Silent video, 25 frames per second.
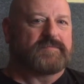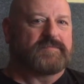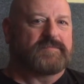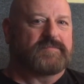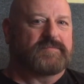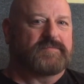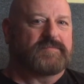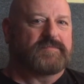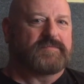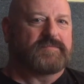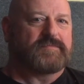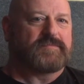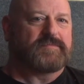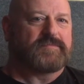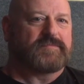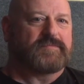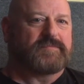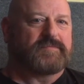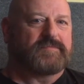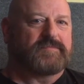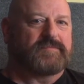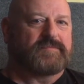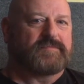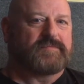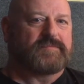
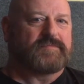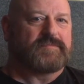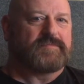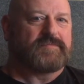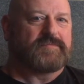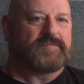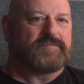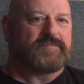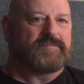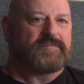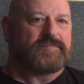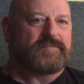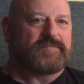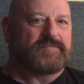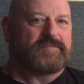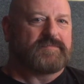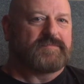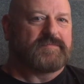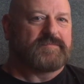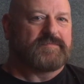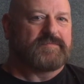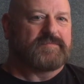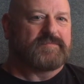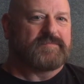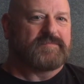
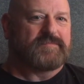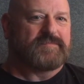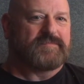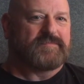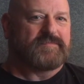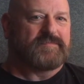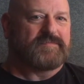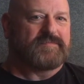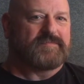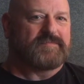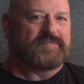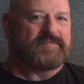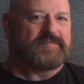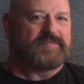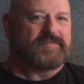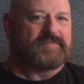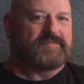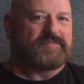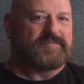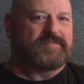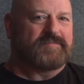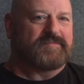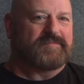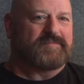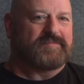
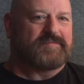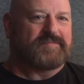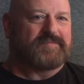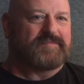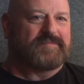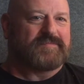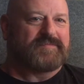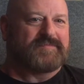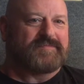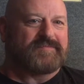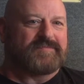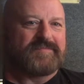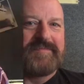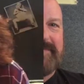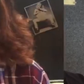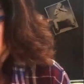(not speaking)